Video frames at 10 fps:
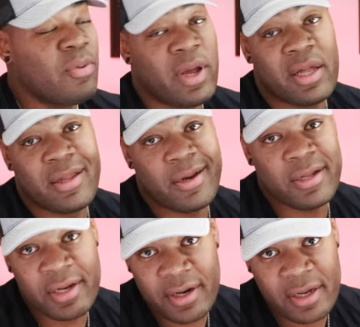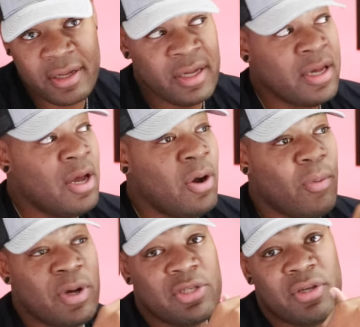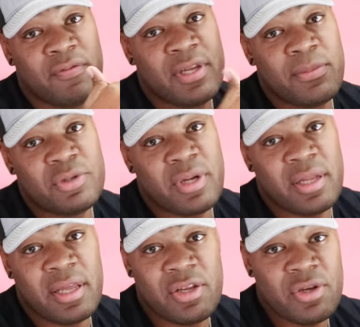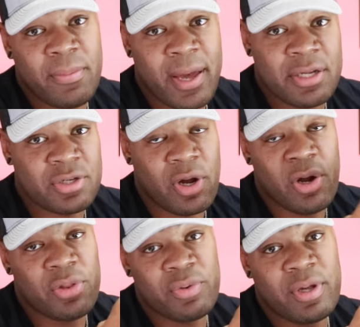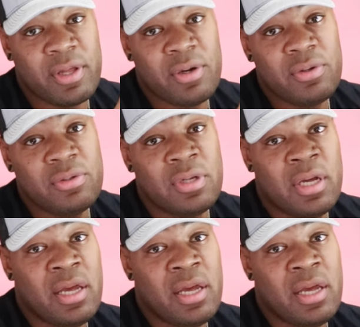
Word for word: regulator clearing. Once you have demonstrated that you can master all three of those,